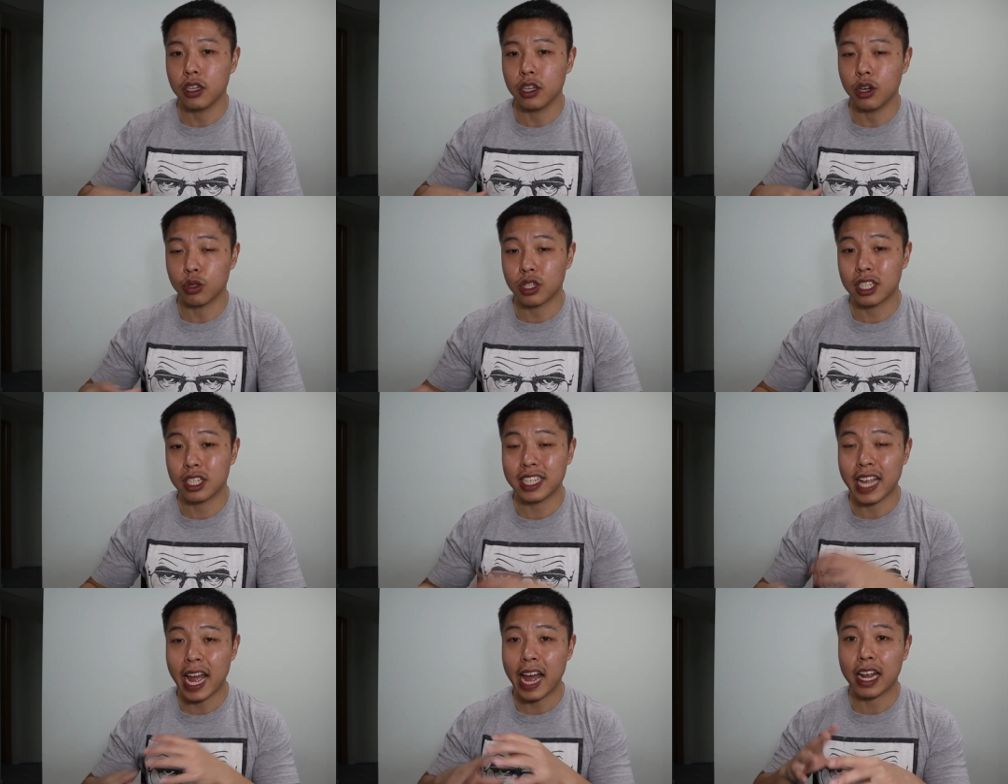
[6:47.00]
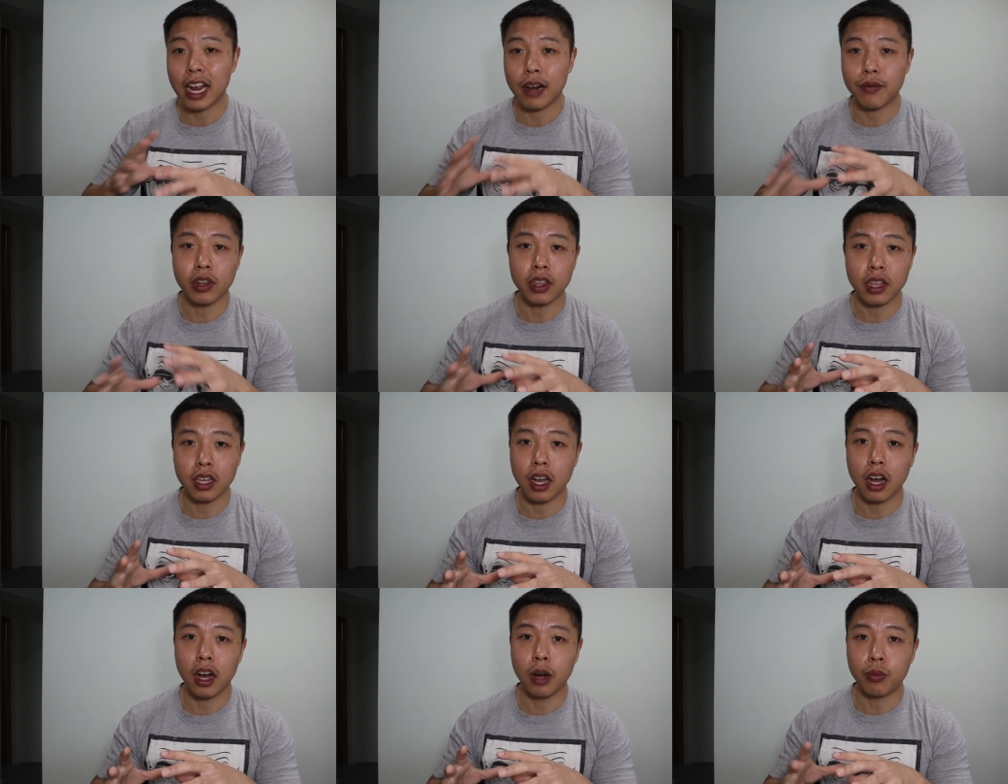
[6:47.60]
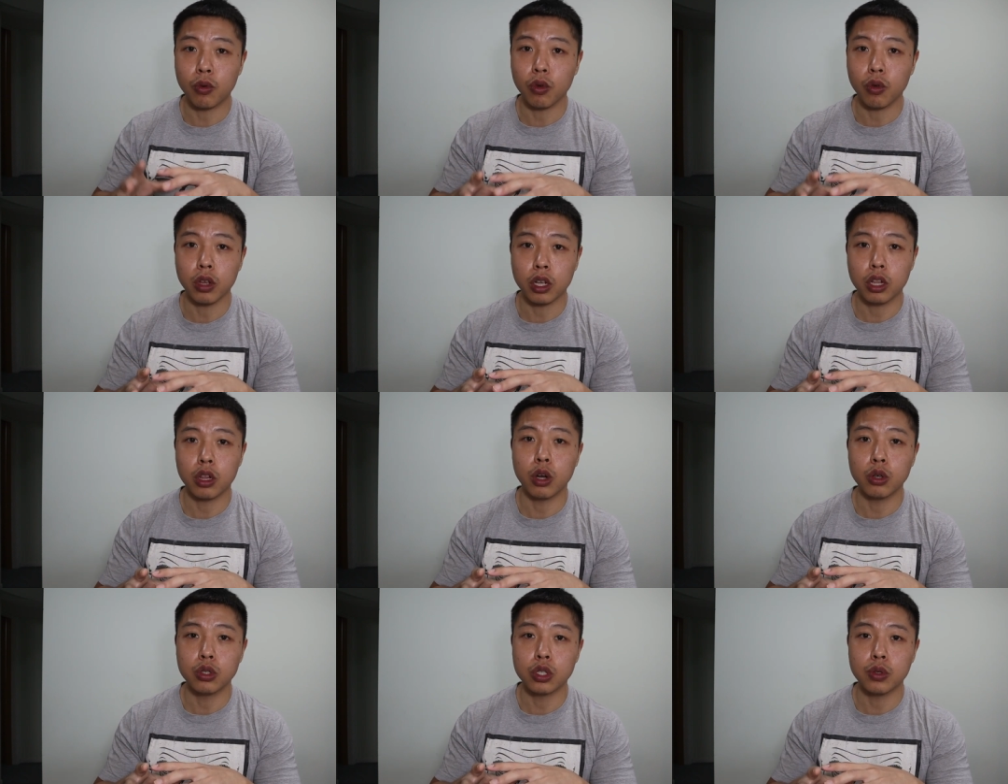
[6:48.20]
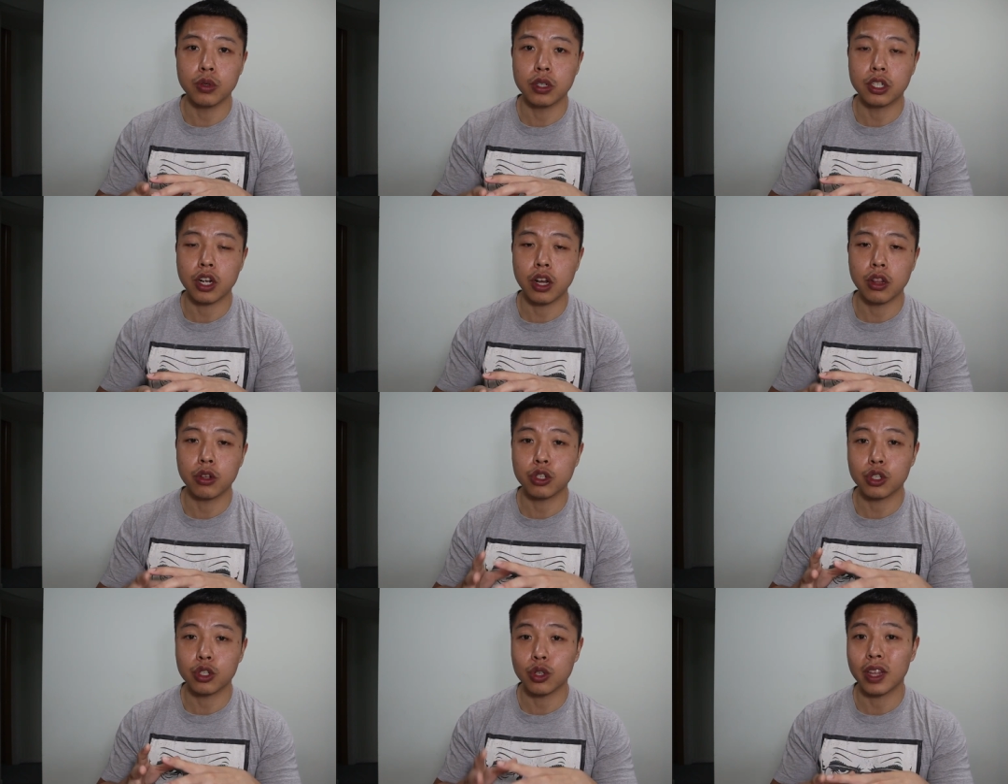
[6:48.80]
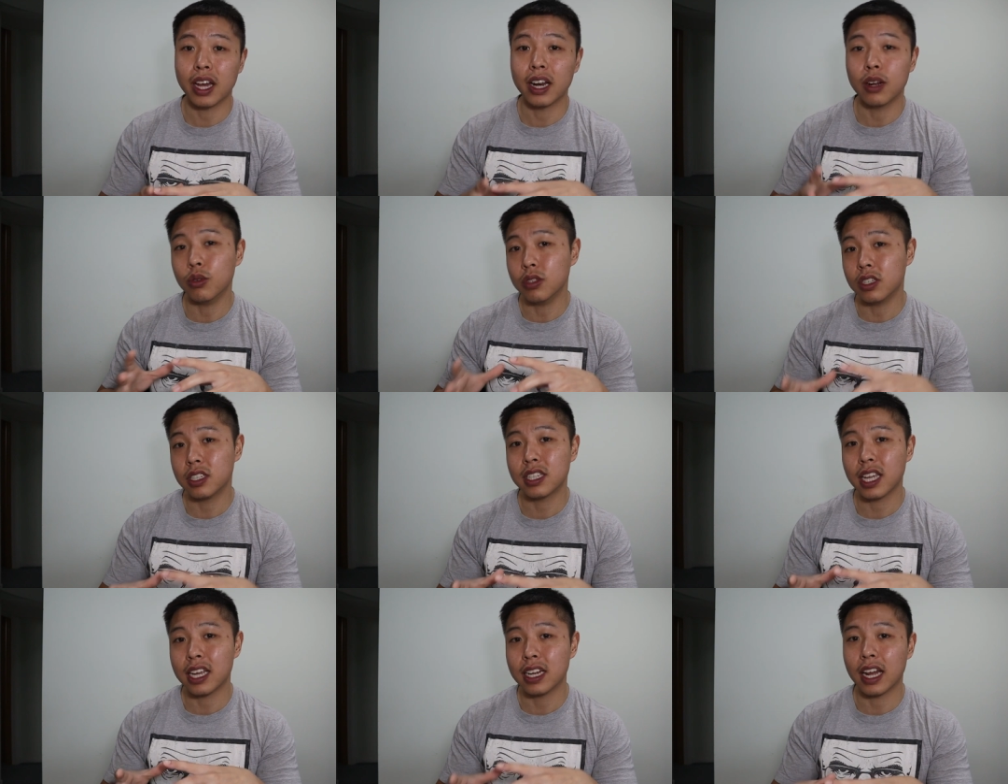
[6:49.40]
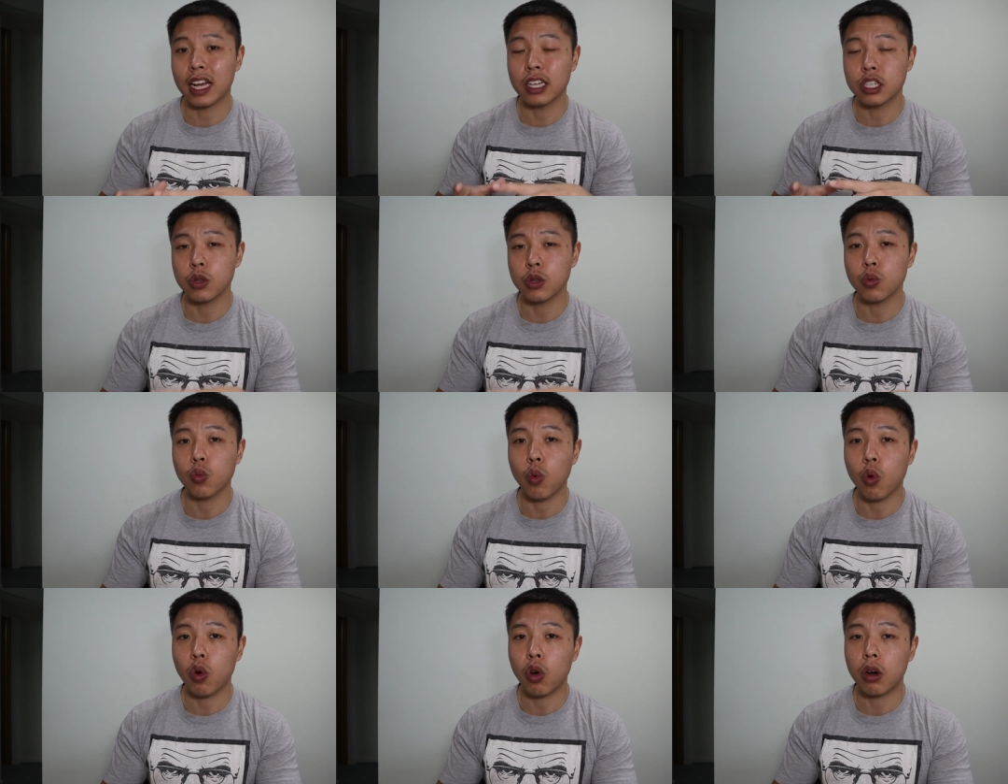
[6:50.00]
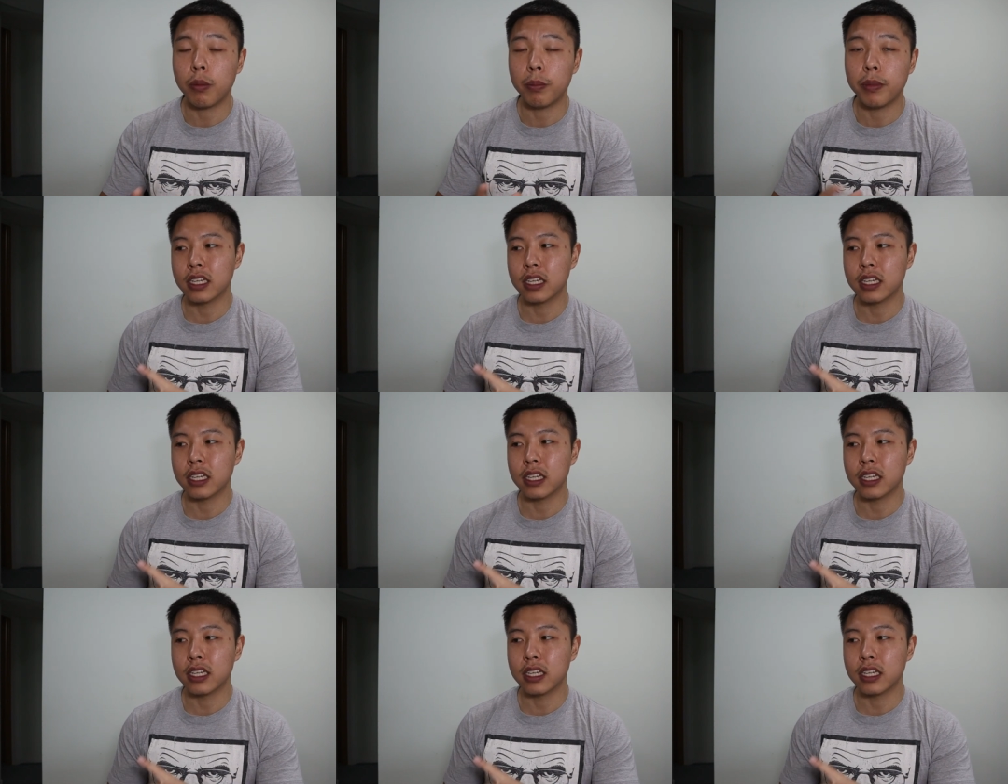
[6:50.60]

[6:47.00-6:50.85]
you know, stack everything up really close to each other so that it would stay nice and warm.